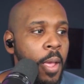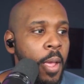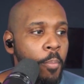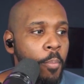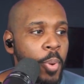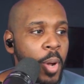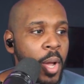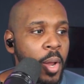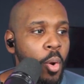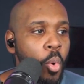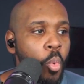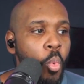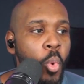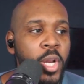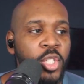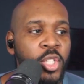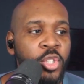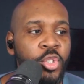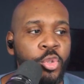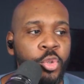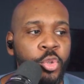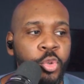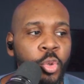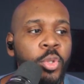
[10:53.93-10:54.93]
But what is
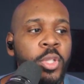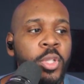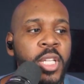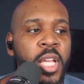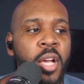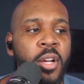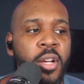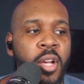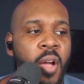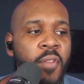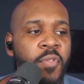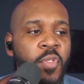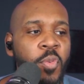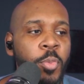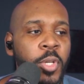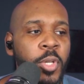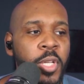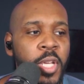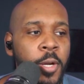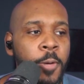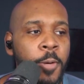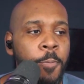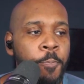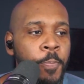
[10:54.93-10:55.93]
truly uncomfortable
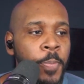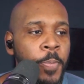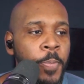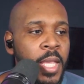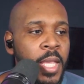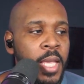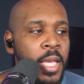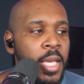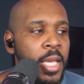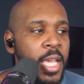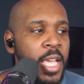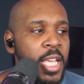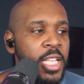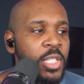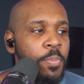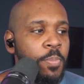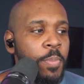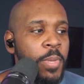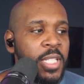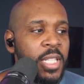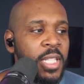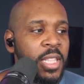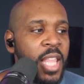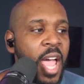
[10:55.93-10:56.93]
here is
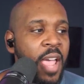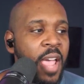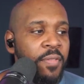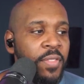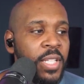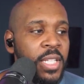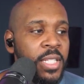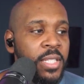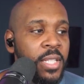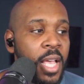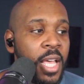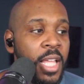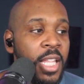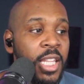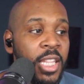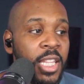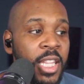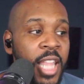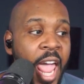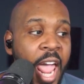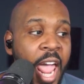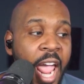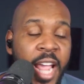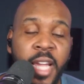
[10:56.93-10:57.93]
Miss Lively's
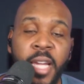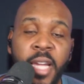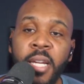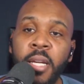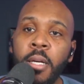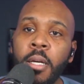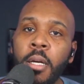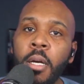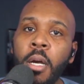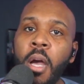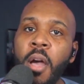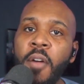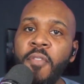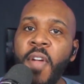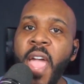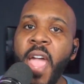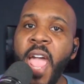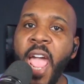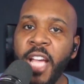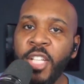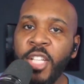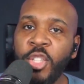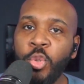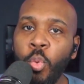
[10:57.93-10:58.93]
lack of
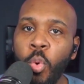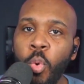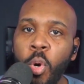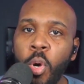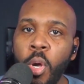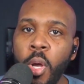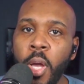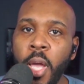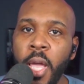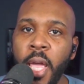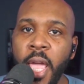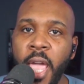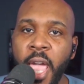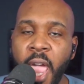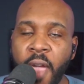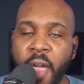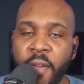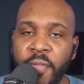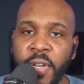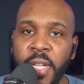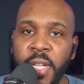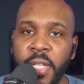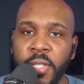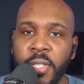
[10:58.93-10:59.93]
actual
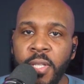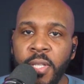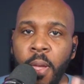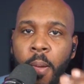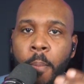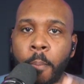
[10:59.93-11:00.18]
evidence.